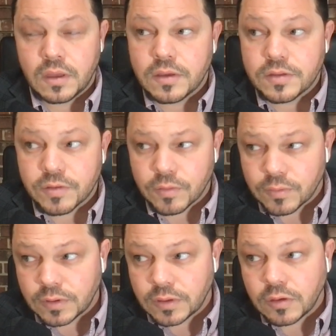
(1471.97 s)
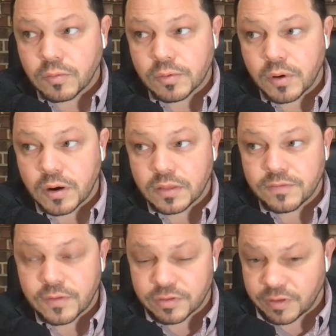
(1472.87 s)
So you were part of the
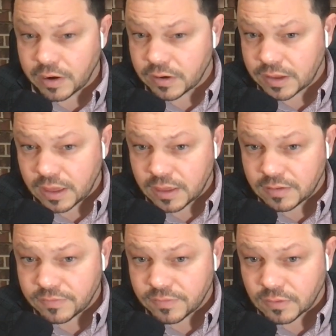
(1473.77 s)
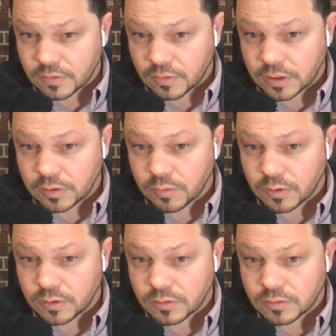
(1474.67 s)
1st Air Cav, or you were
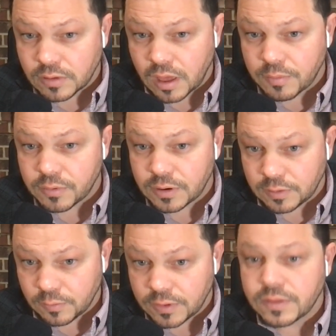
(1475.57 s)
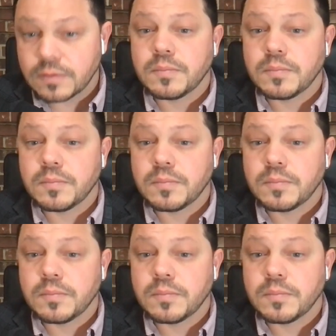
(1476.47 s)
operating with them?